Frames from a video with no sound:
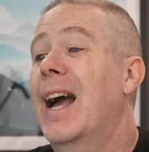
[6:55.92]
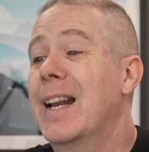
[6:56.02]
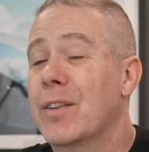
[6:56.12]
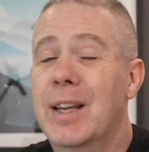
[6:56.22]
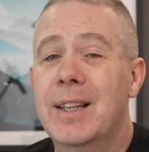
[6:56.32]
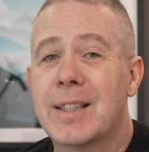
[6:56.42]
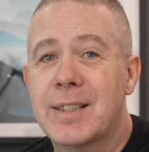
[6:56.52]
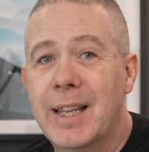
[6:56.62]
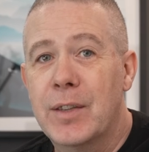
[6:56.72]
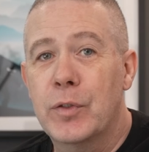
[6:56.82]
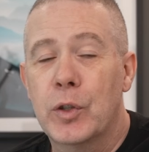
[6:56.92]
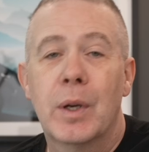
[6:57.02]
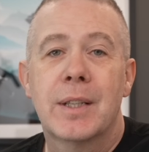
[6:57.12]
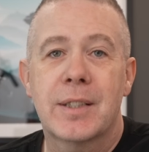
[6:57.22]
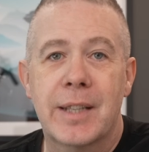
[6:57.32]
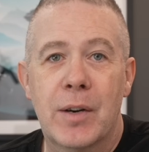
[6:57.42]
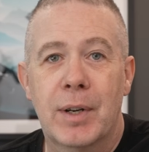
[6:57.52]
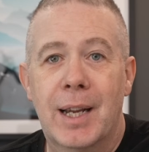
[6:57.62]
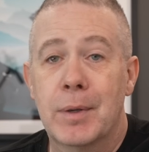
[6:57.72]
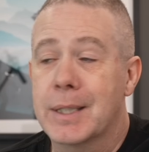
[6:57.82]
And if that could save you
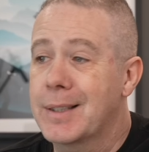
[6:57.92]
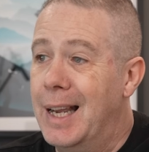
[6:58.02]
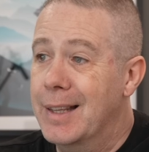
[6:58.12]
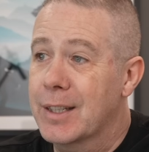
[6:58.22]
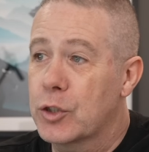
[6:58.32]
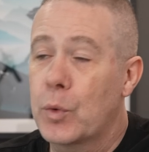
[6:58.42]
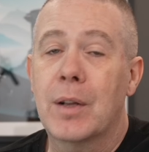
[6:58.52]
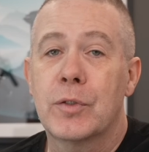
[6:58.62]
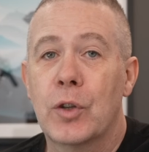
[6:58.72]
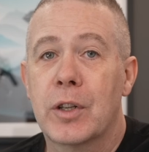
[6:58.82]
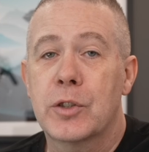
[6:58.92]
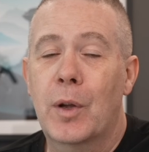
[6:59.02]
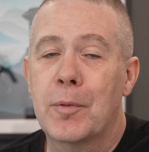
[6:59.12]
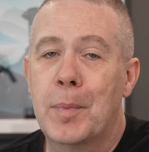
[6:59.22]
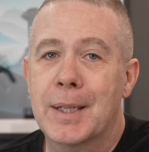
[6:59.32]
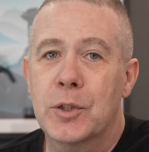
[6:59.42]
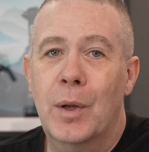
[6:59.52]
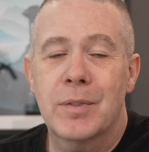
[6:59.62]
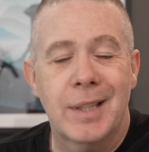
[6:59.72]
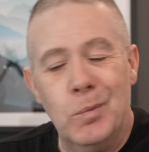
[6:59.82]
several hours, I think $12, 12 bucks,
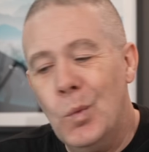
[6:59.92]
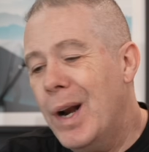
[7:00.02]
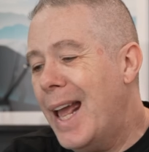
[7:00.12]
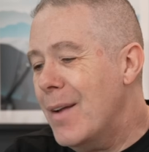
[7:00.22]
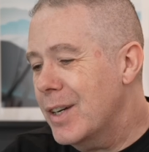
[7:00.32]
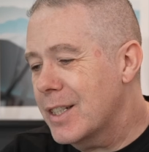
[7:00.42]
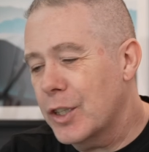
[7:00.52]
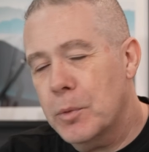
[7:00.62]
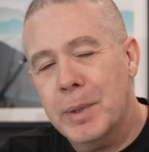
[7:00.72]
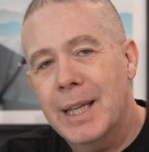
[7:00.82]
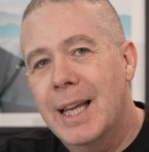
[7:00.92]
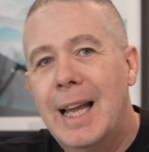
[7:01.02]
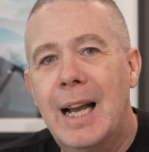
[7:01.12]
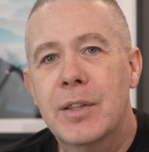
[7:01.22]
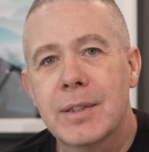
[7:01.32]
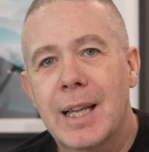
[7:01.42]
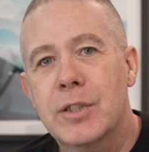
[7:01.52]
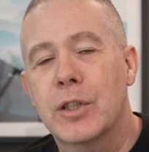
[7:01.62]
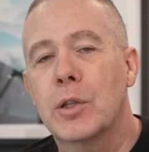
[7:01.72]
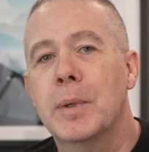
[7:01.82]
12 cents, whatever it is going to be, I think
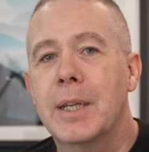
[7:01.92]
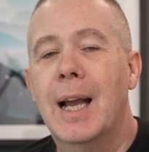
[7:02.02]
that's going to be